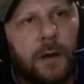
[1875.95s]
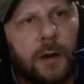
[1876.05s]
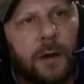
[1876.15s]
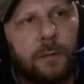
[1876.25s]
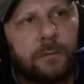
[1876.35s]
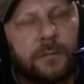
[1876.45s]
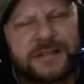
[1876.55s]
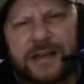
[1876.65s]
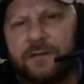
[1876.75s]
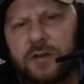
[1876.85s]
Is
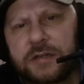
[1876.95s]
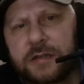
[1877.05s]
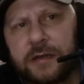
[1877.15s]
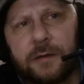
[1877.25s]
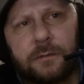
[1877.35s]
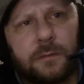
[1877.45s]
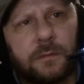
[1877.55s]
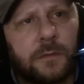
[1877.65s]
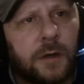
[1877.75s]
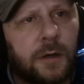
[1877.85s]
that even a saying?
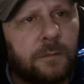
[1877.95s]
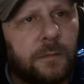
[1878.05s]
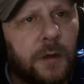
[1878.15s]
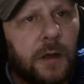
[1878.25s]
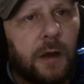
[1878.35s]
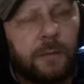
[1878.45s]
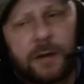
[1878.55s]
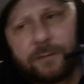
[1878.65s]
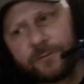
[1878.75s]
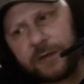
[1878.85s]
I mean,
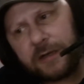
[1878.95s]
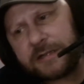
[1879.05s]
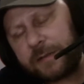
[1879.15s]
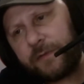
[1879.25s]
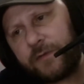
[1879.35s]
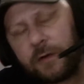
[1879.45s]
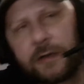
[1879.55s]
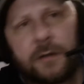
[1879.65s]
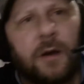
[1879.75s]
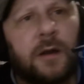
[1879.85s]
I said before I
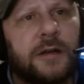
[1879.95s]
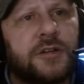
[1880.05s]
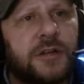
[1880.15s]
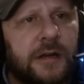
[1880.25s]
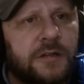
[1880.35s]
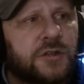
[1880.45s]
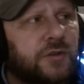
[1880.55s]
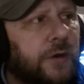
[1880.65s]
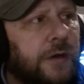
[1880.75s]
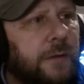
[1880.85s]
like shout and
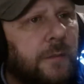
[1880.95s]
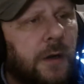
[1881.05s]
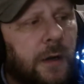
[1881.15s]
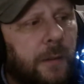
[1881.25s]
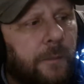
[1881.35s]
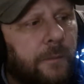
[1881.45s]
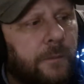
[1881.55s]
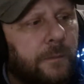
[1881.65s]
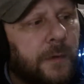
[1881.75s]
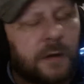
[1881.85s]
scream, and
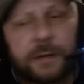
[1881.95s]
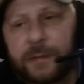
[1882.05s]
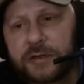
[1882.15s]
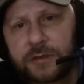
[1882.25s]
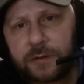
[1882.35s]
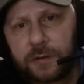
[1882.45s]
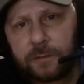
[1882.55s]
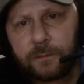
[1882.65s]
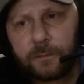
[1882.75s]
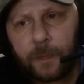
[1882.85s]
I imagine that
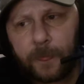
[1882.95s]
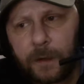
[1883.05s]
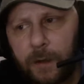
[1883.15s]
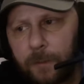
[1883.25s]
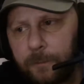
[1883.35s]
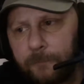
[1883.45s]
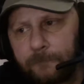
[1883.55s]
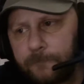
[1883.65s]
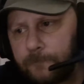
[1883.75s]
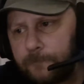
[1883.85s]
um,
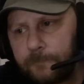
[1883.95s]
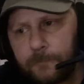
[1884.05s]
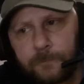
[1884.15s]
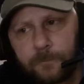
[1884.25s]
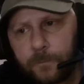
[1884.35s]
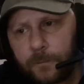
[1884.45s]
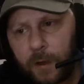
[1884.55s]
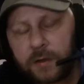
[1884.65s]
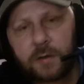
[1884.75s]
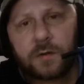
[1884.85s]

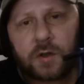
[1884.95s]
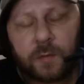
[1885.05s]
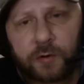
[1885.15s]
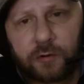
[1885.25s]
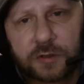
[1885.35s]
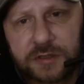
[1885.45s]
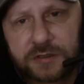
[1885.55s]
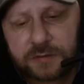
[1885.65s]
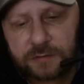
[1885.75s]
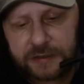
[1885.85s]
I could come across
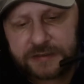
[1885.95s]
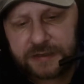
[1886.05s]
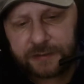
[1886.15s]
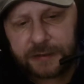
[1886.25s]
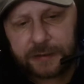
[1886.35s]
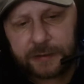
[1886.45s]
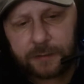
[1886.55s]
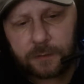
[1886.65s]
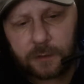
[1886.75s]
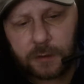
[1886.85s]
as intimidating.